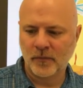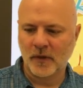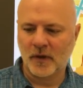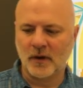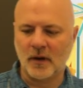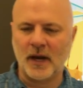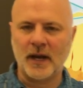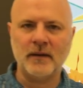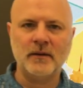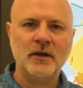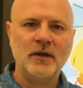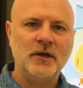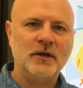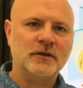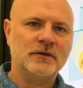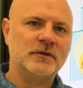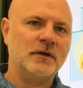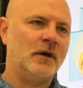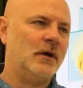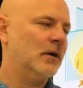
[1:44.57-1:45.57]
all right?
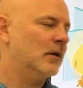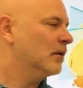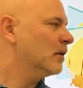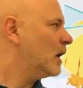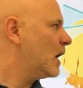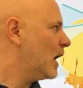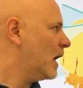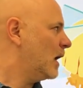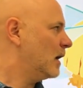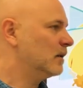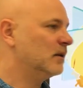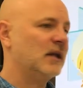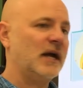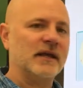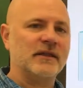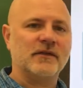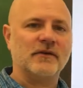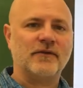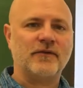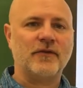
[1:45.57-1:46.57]
So uh,
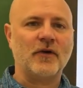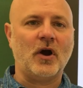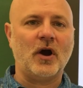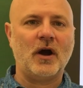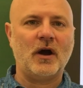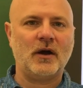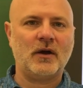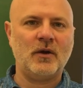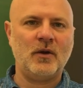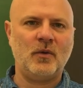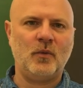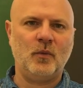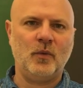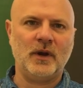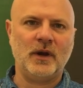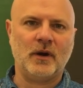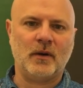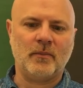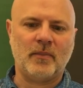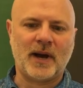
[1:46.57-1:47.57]
like the frog,
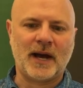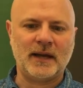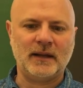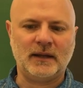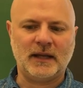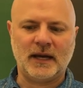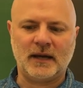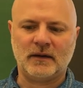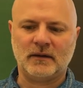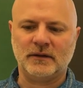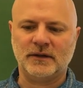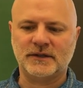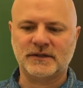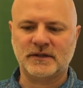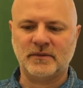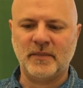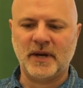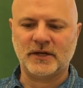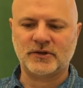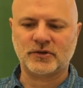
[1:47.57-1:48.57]
we are bilaterally
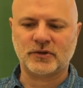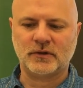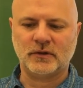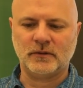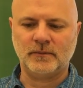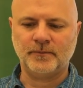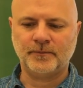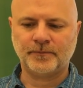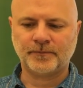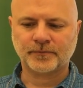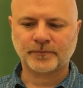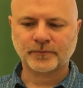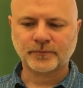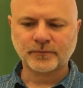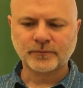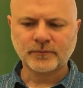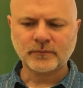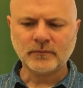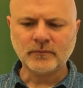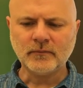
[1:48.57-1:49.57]
symmetrical.
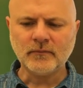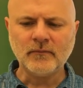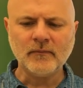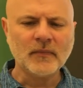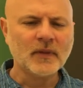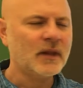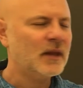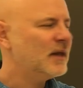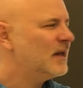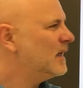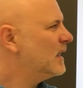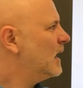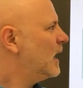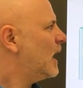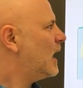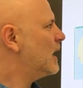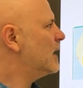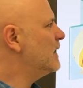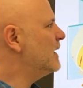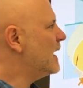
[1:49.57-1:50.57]

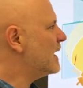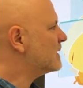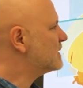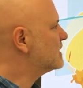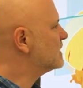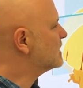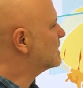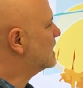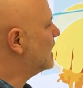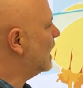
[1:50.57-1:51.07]
Uh, next is